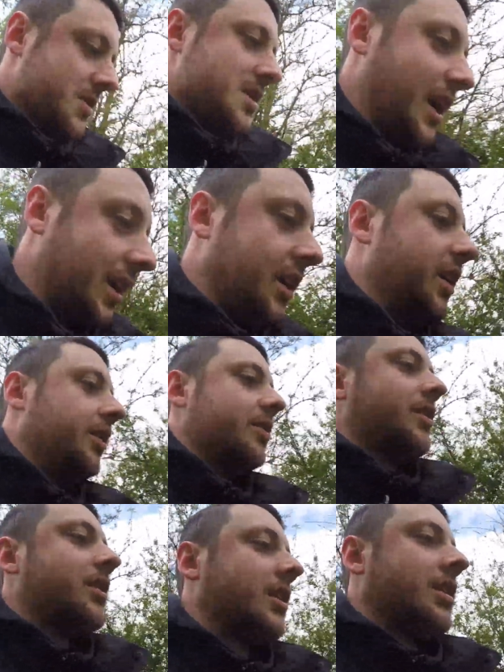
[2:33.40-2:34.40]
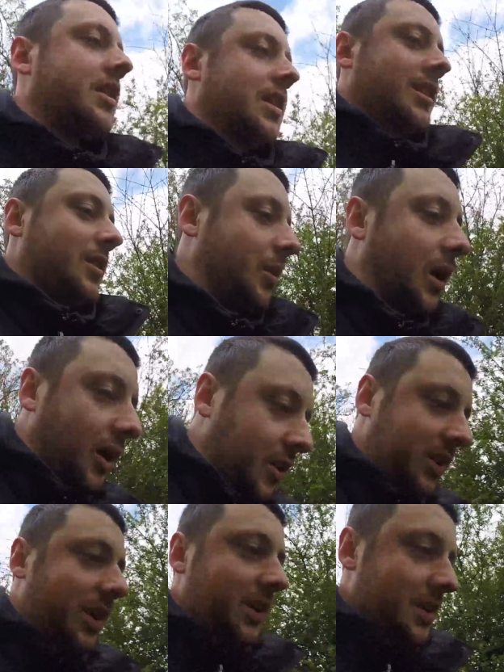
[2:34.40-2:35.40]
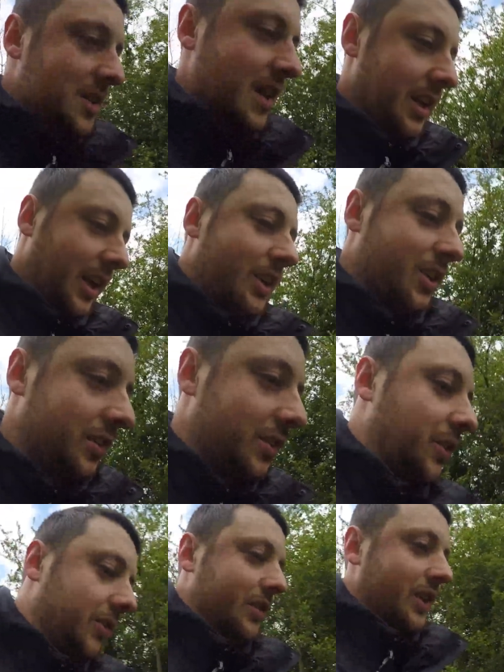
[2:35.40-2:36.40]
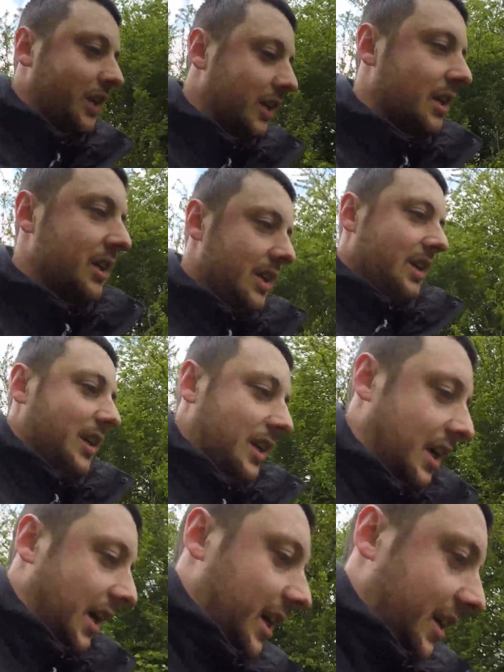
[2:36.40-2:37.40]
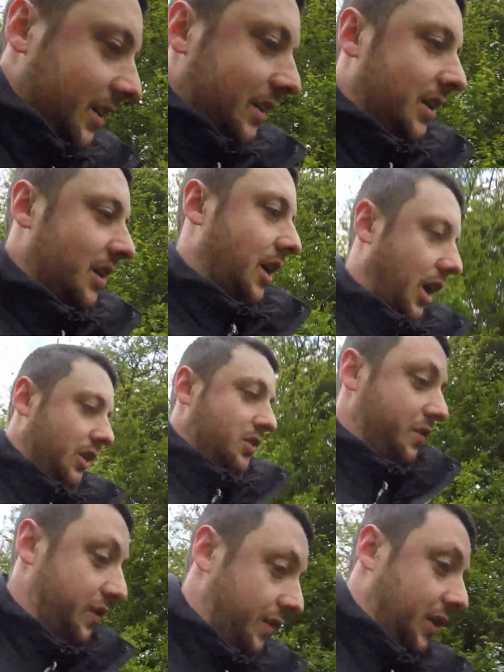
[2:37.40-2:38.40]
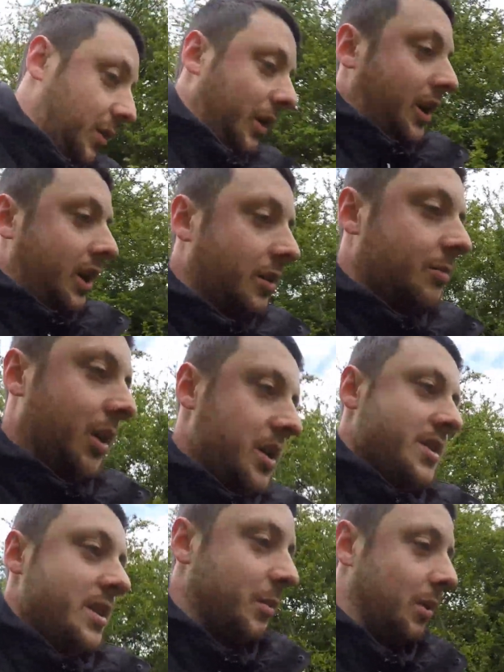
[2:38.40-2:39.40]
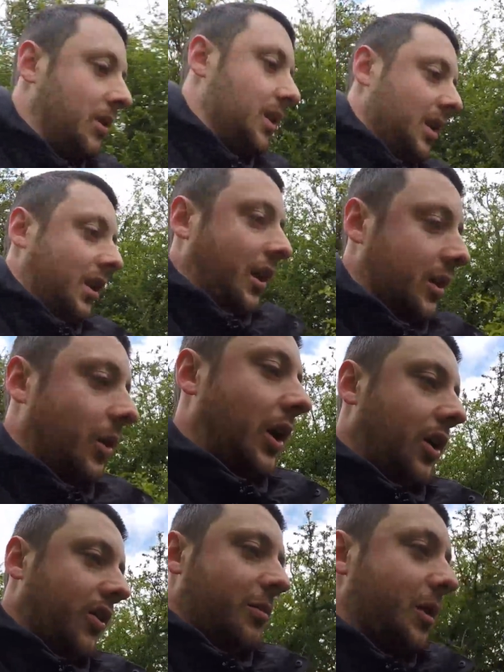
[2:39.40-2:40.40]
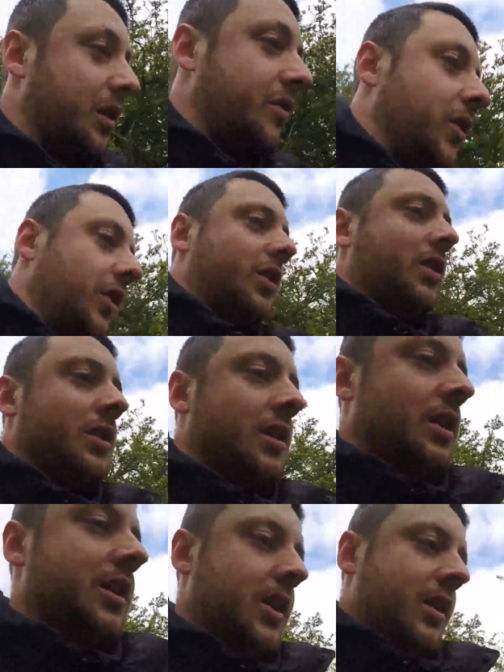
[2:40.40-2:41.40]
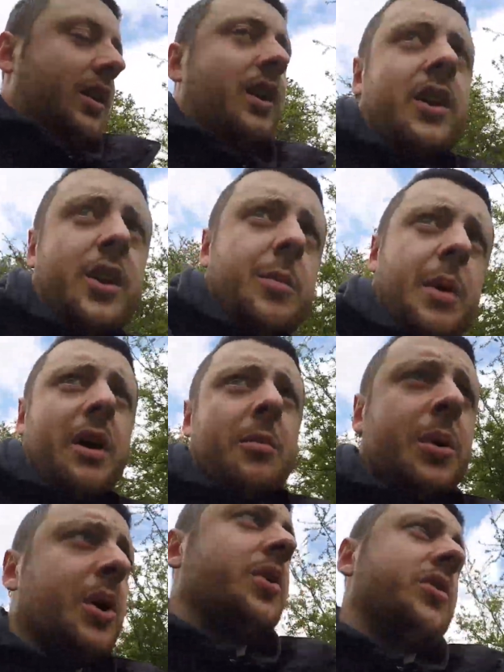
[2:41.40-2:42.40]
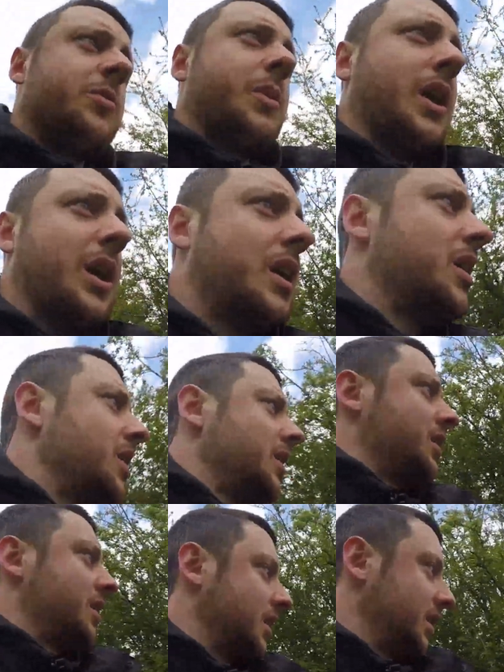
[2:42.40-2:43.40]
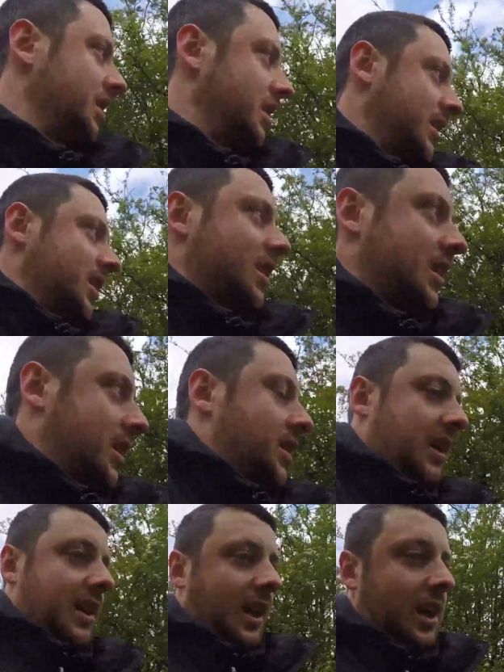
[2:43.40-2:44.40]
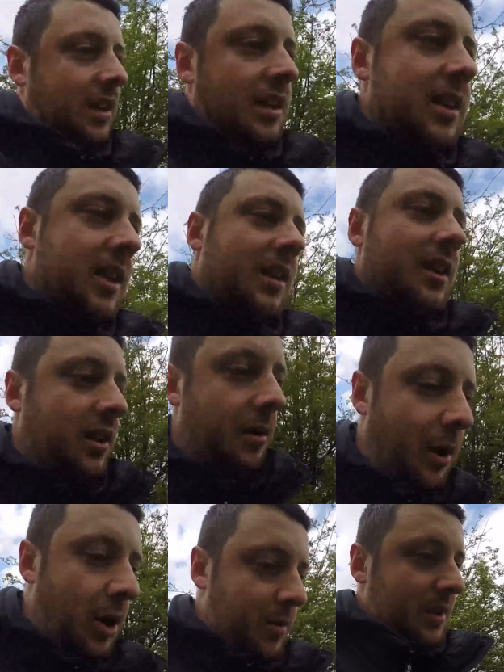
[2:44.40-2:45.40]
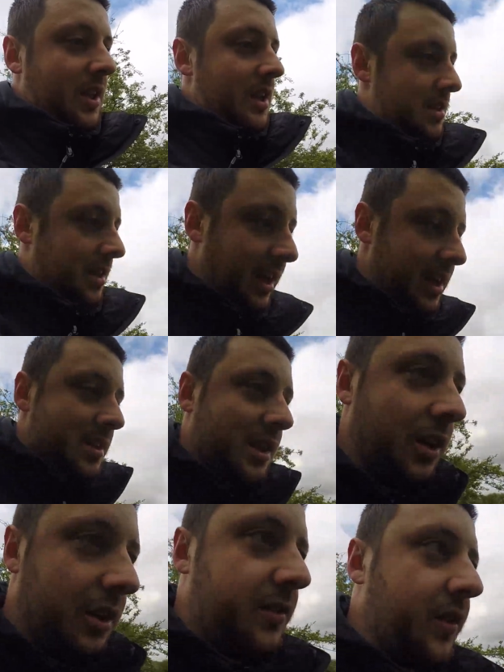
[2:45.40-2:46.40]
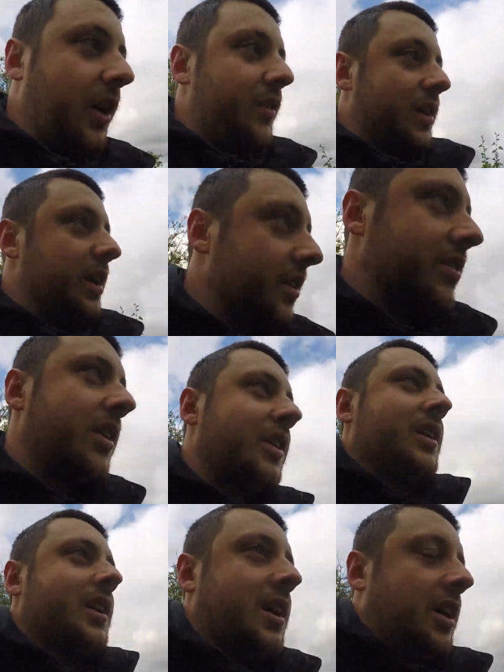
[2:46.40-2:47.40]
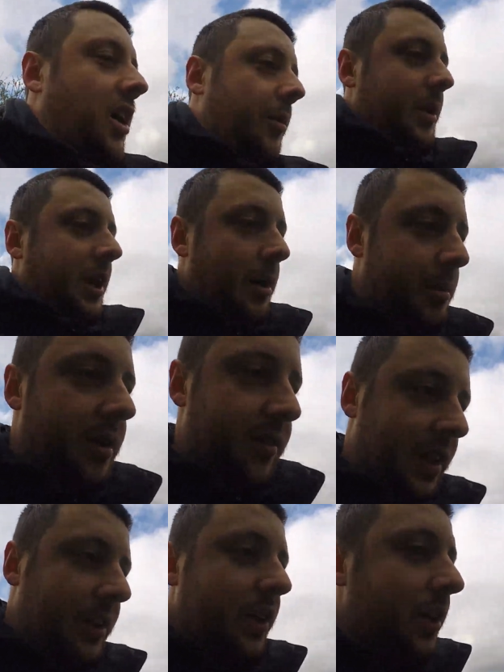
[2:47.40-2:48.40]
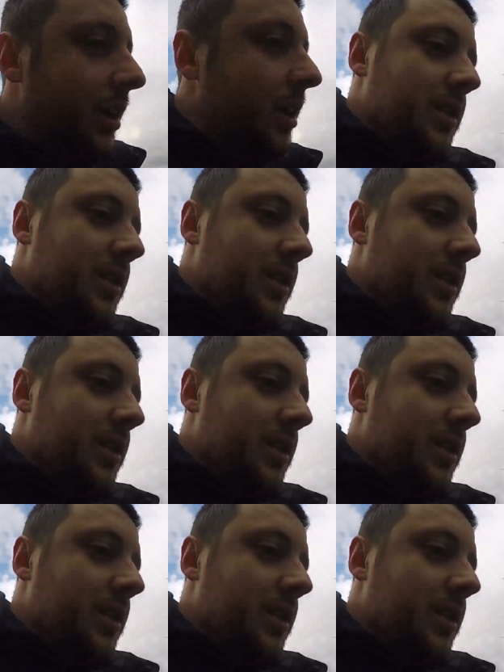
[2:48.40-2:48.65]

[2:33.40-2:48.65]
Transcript: 10 years when I was a teenager sort of thing, and 150 quid might seem like quite a lot of money for a new pair of boots, but again, I'm hoping these at least last 5 years. I'll be happy if they do,